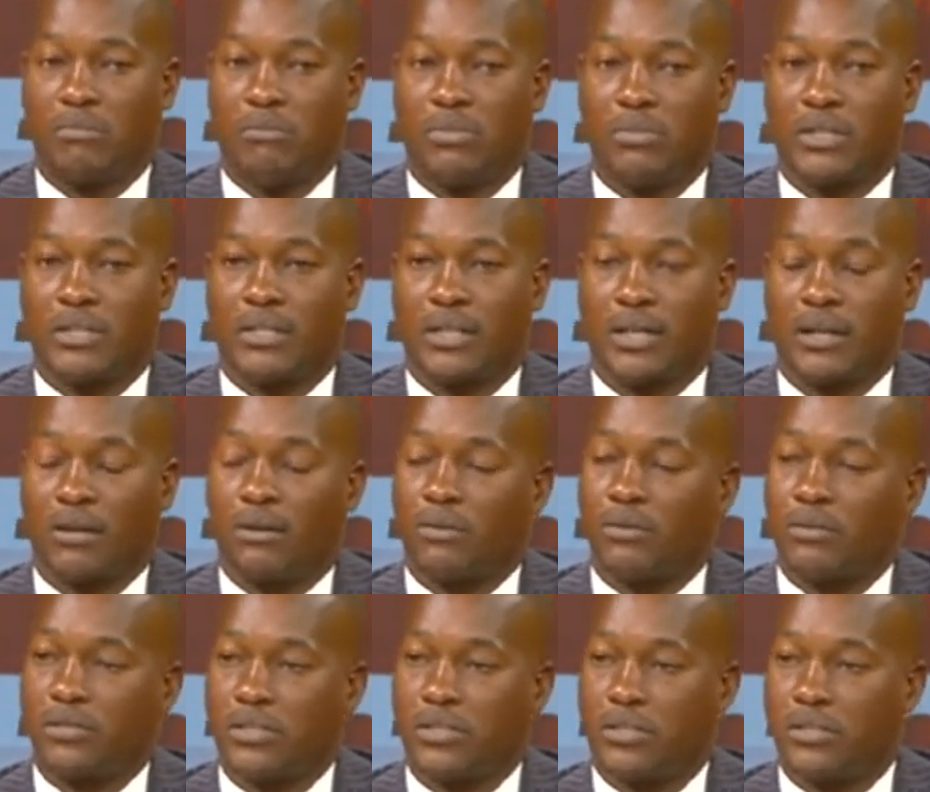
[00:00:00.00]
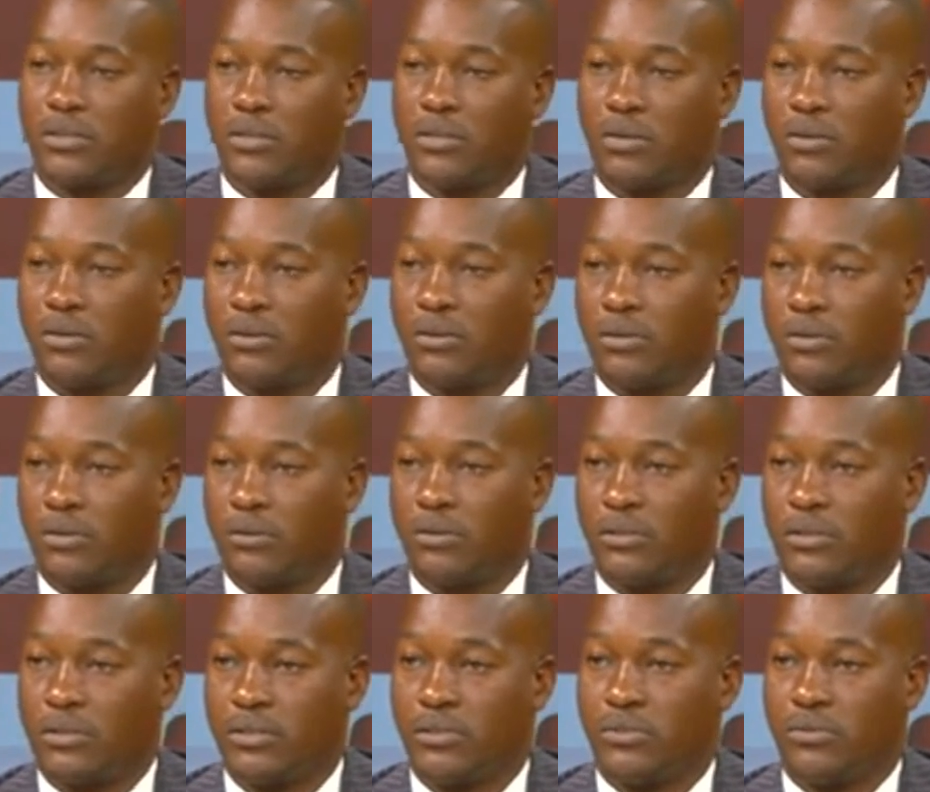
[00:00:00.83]
better
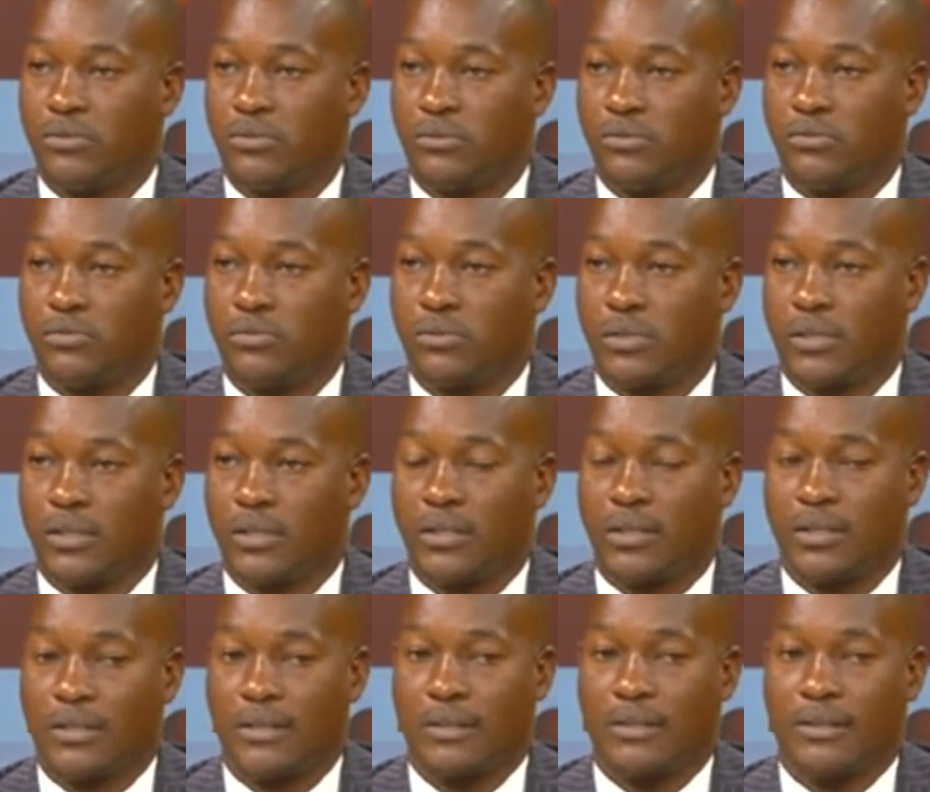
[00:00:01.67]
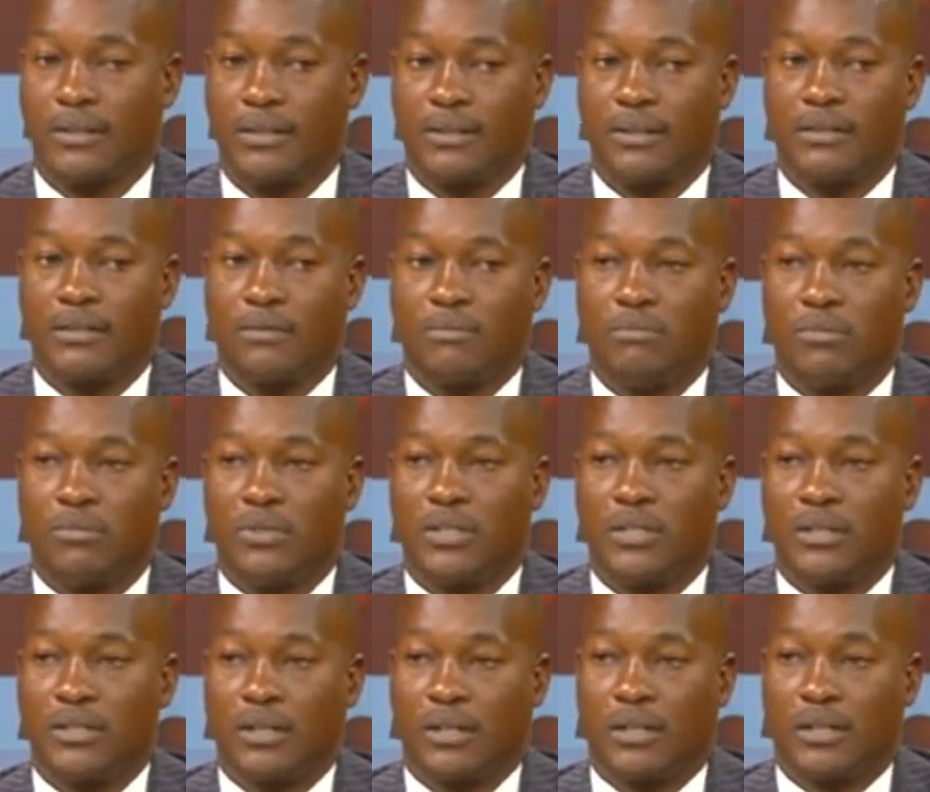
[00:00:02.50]
logistical issues uh,
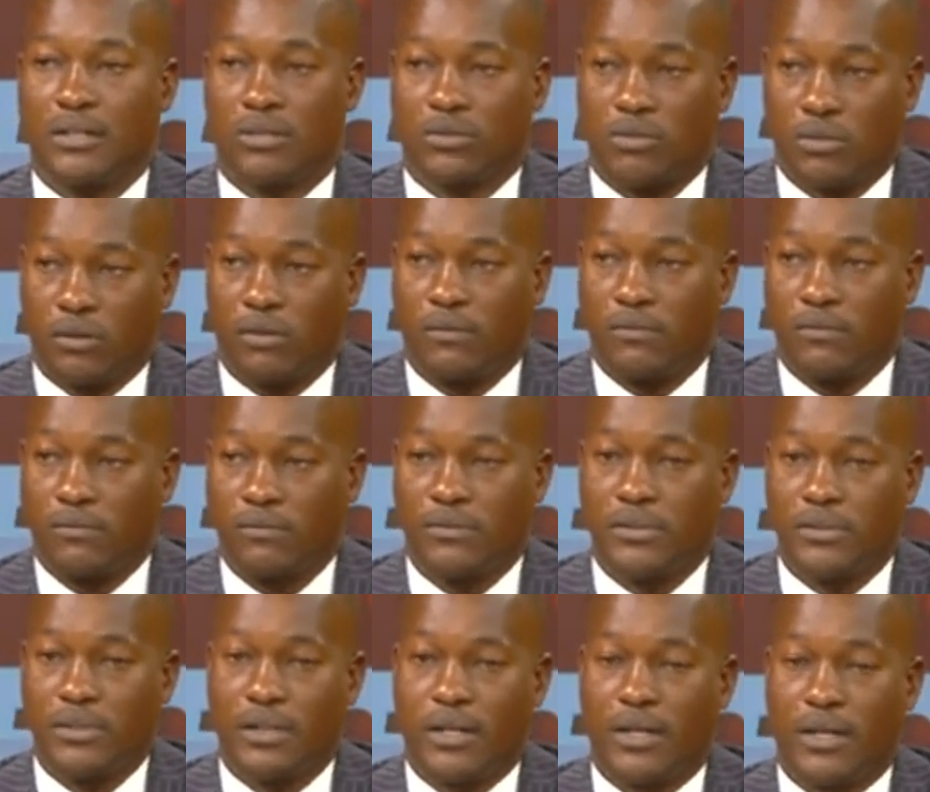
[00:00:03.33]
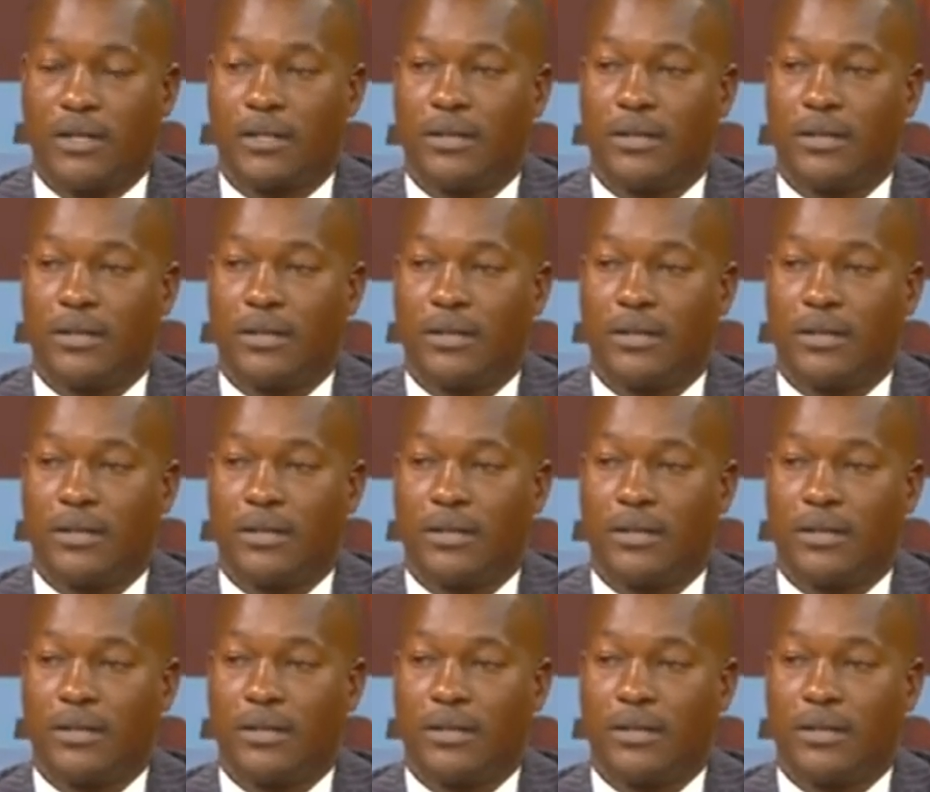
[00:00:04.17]
being uh, solved mm -hmm.